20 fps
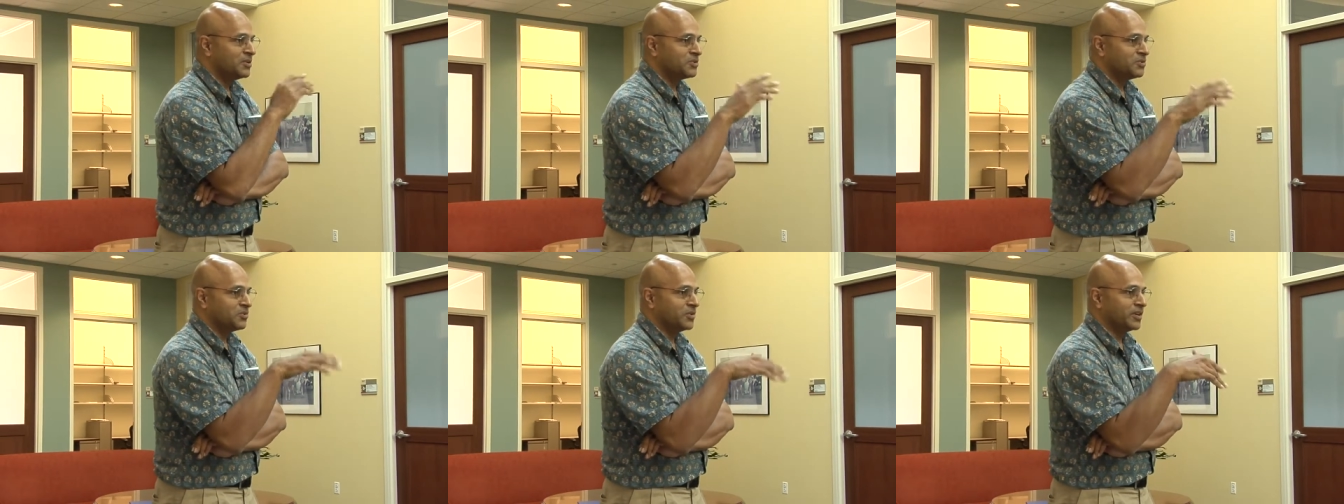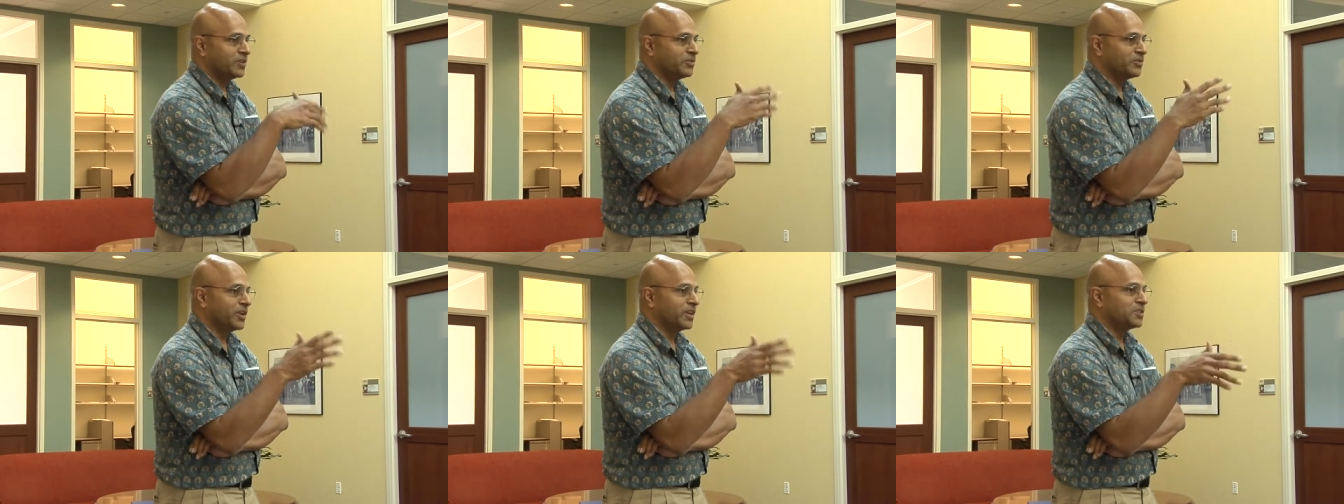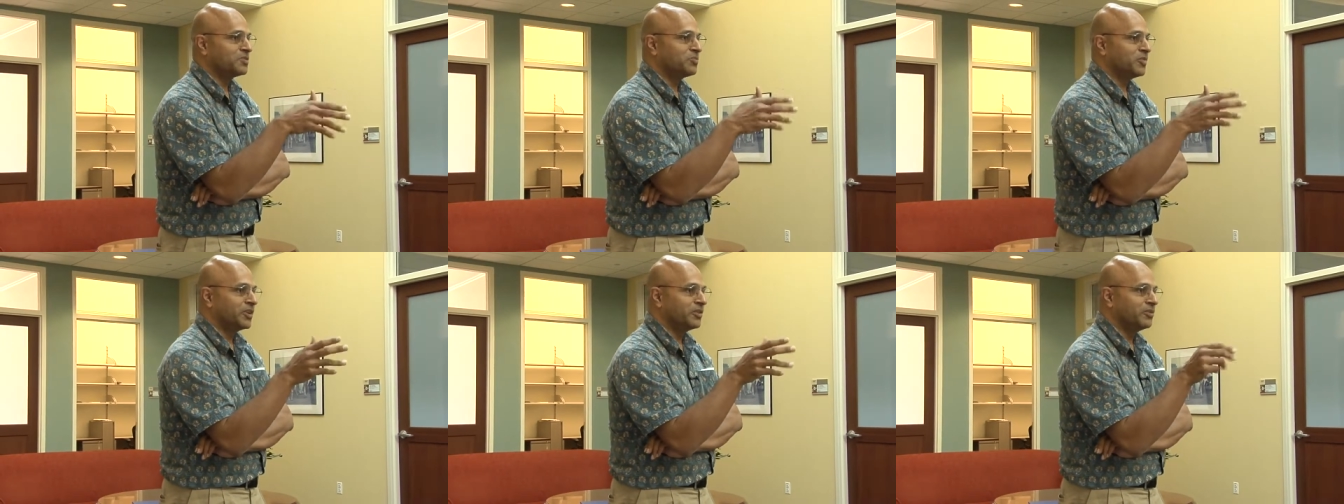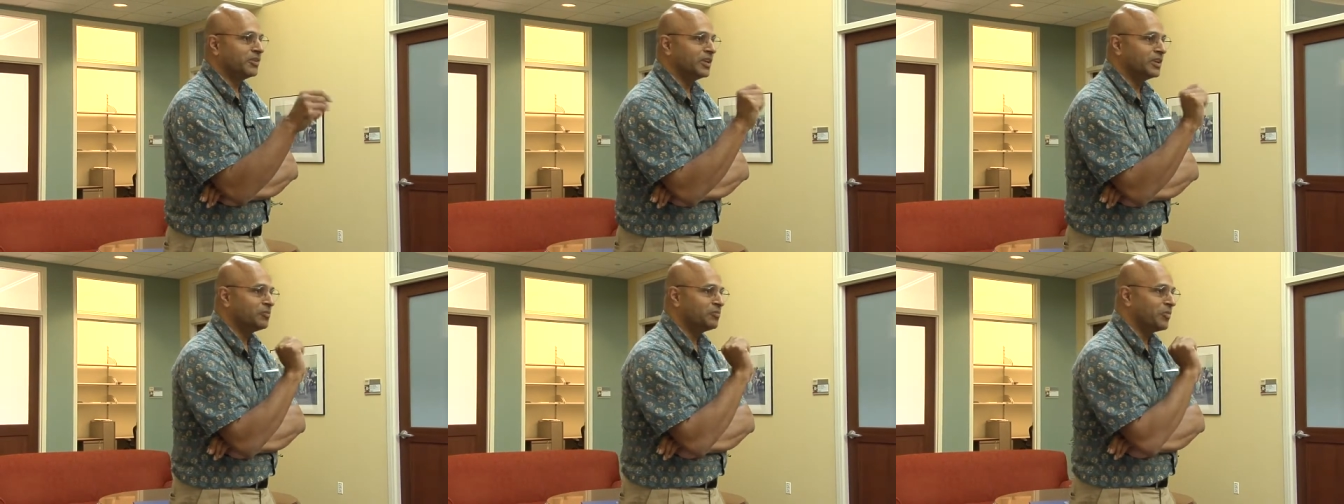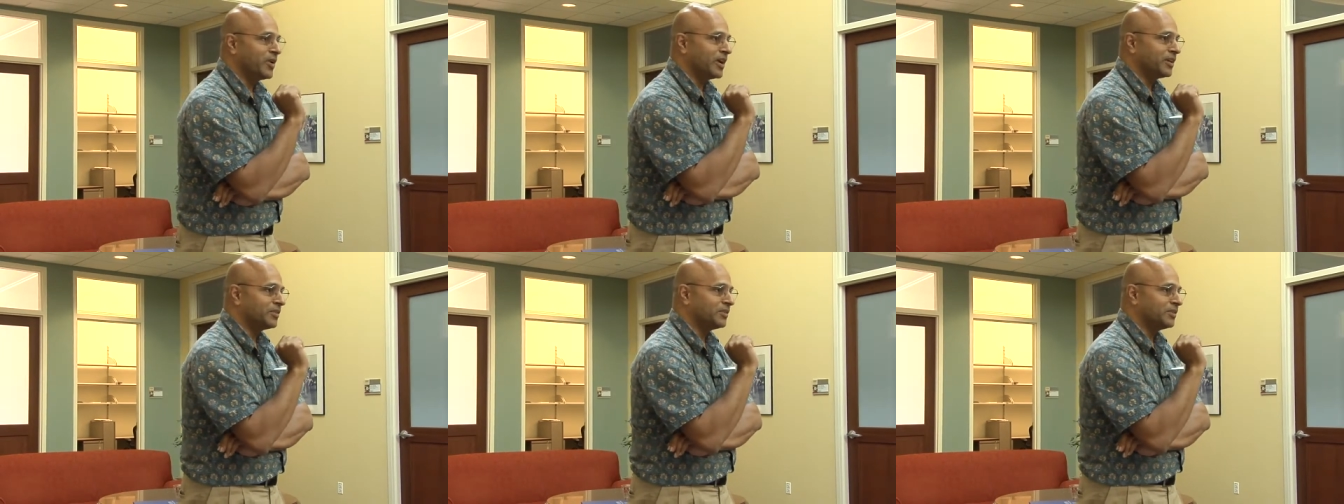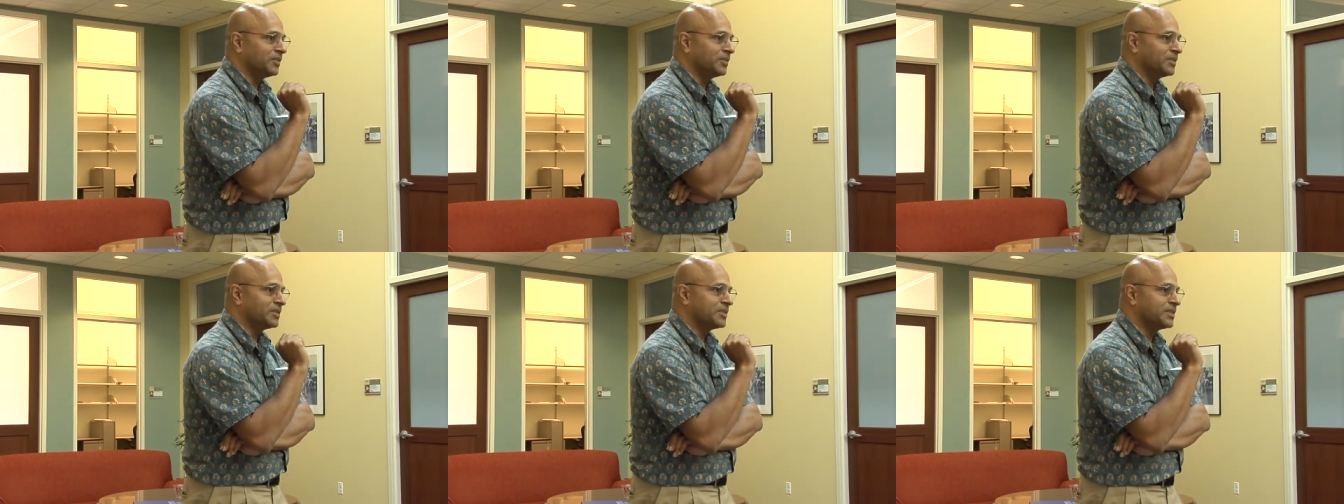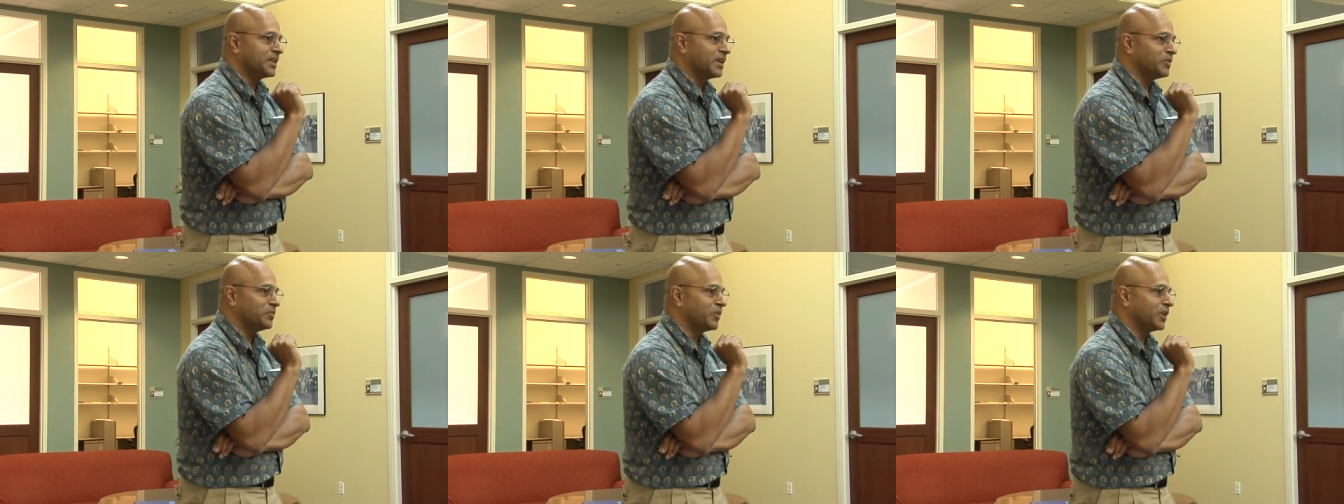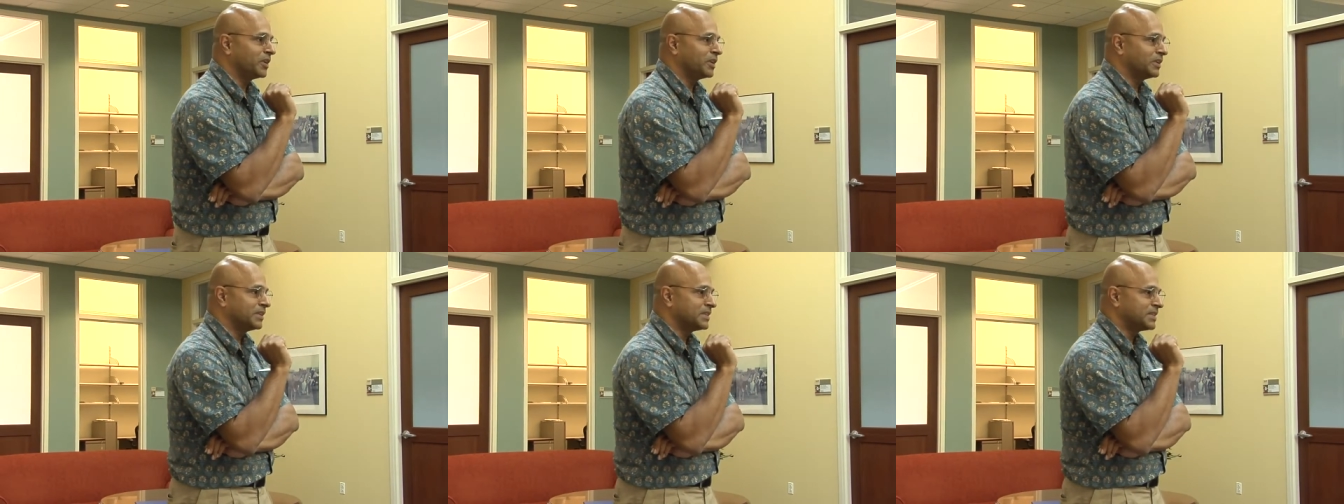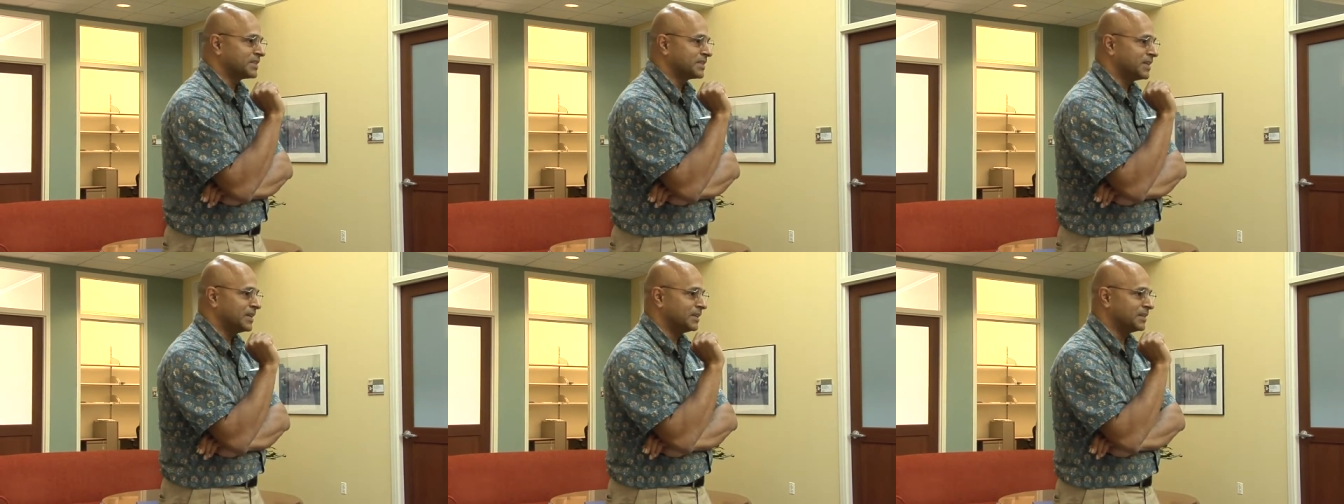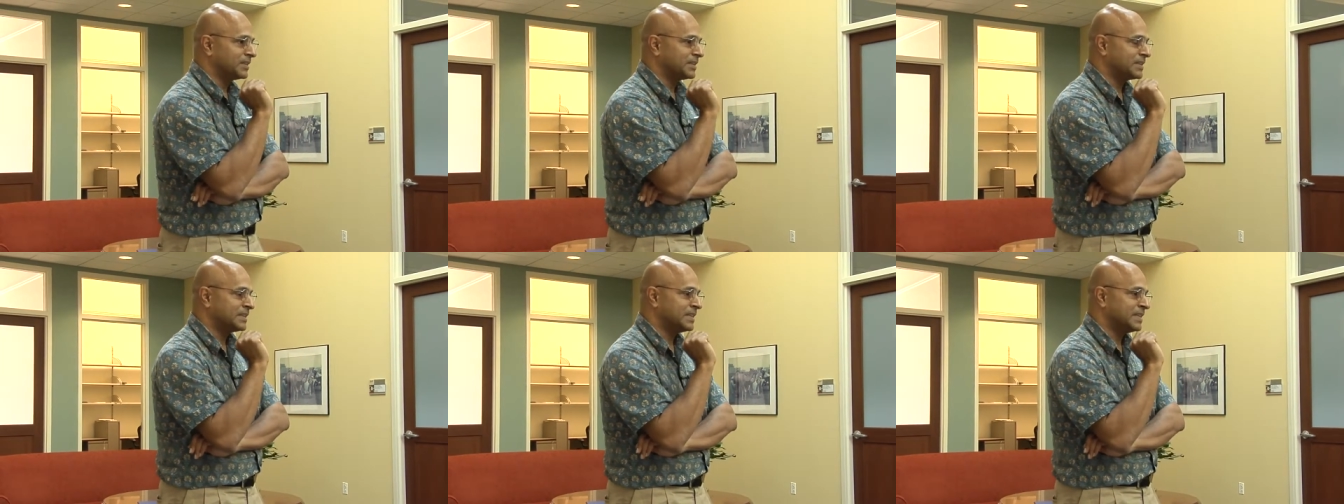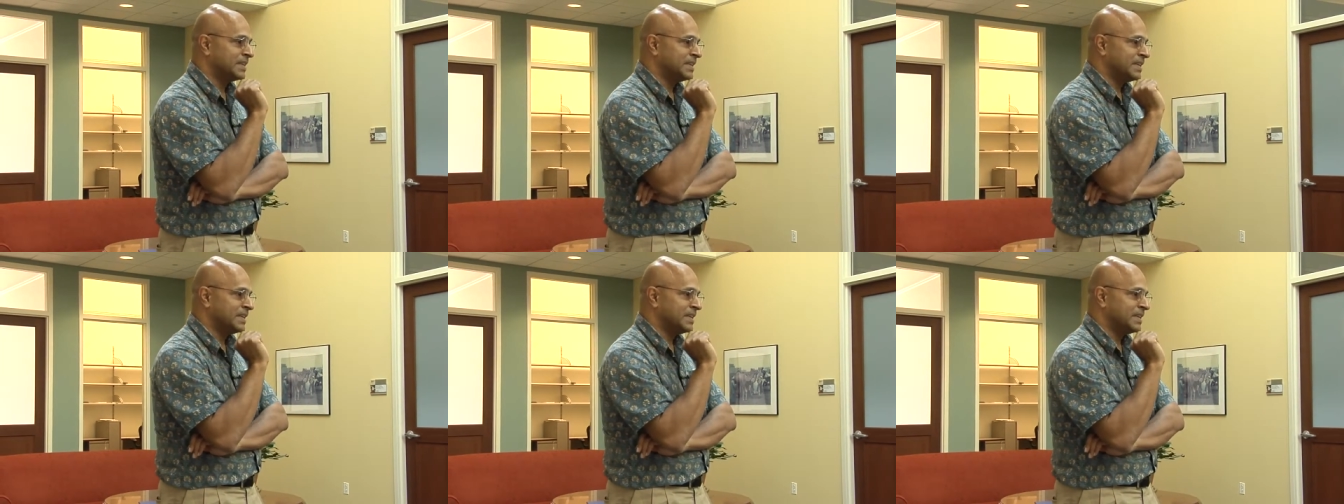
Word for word: to address my real passions and my concerns.